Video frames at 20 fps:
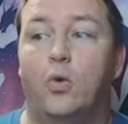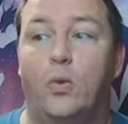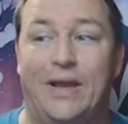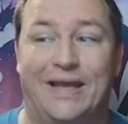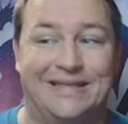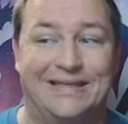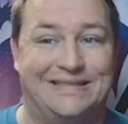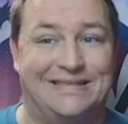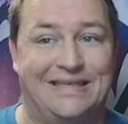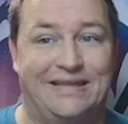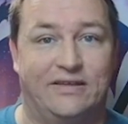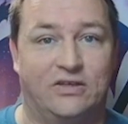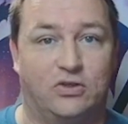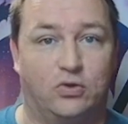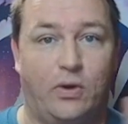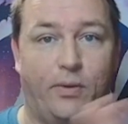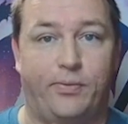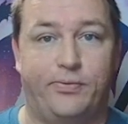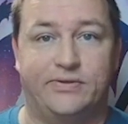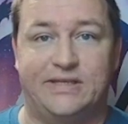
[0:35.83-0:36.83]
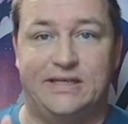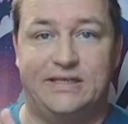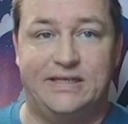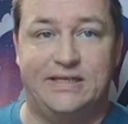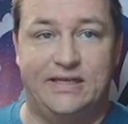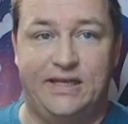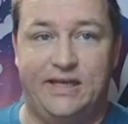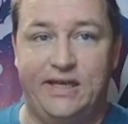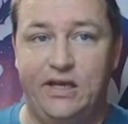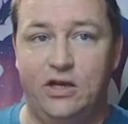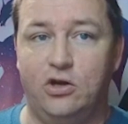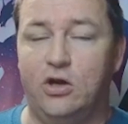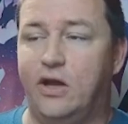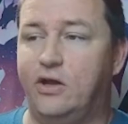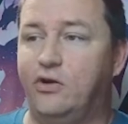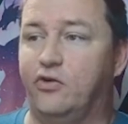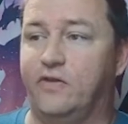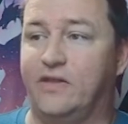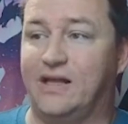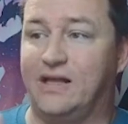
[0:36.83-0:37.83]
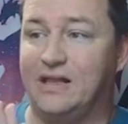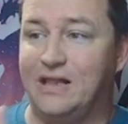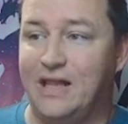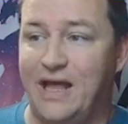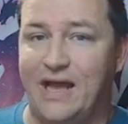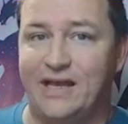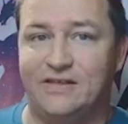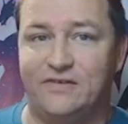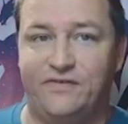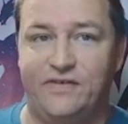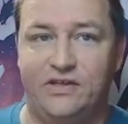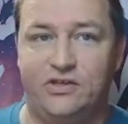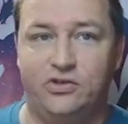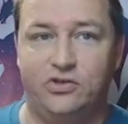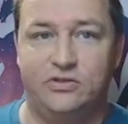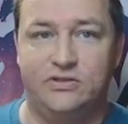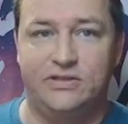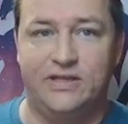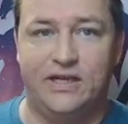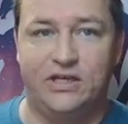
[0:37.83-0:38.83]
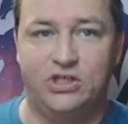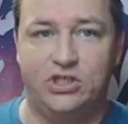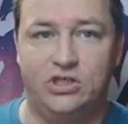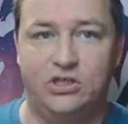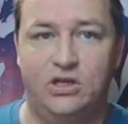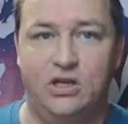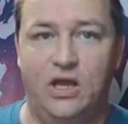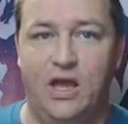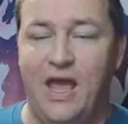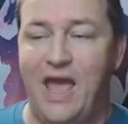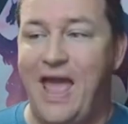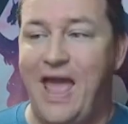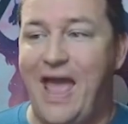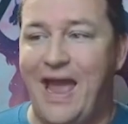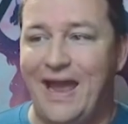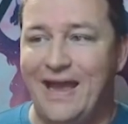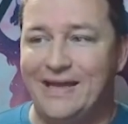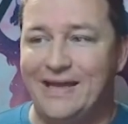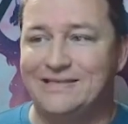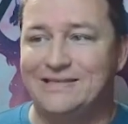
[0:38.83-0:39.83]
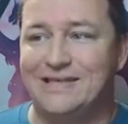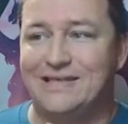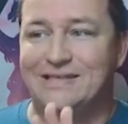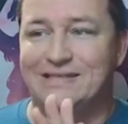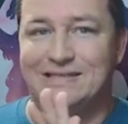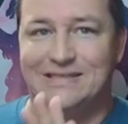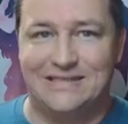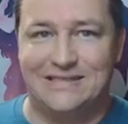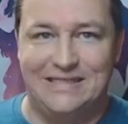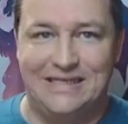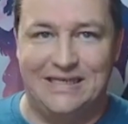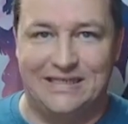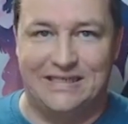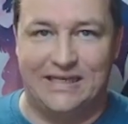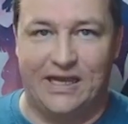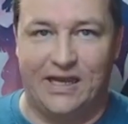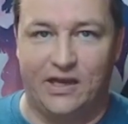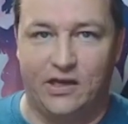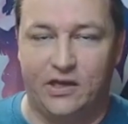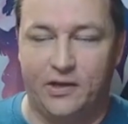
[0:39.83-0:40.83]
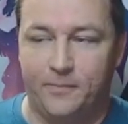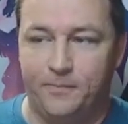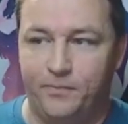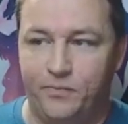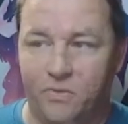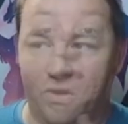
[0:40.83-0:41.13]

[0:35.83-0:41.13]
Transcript: We can see this represented here under the class features section as sneak attack.